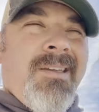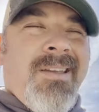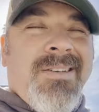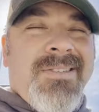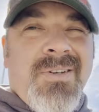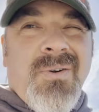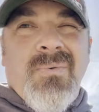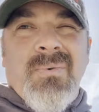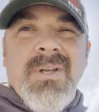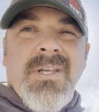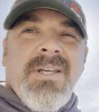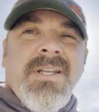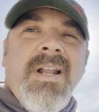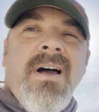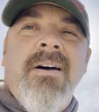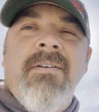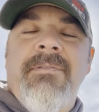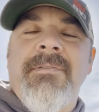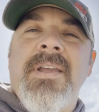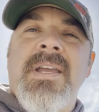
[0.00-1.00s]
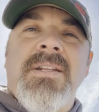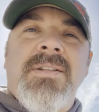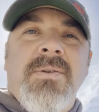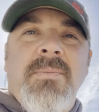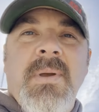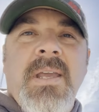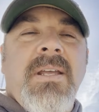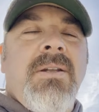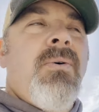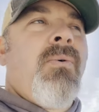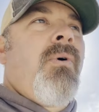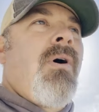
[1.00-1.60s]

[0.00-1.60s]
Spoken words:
Because they're really not fit to be in the